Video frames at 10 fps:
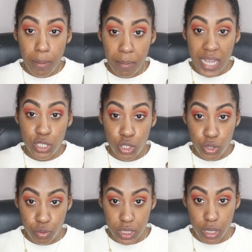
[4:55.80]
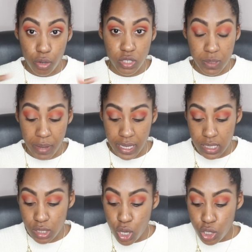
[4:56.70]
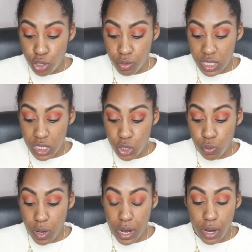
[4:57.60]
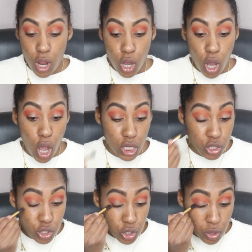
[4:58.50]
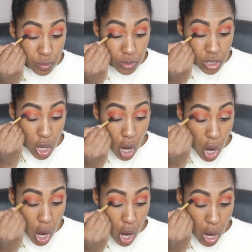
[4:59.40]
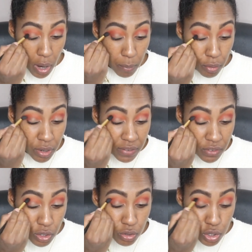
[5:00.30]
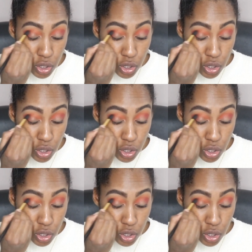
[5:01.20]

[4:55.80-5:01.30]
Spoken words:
my studio space. So this is where costumes are previewed,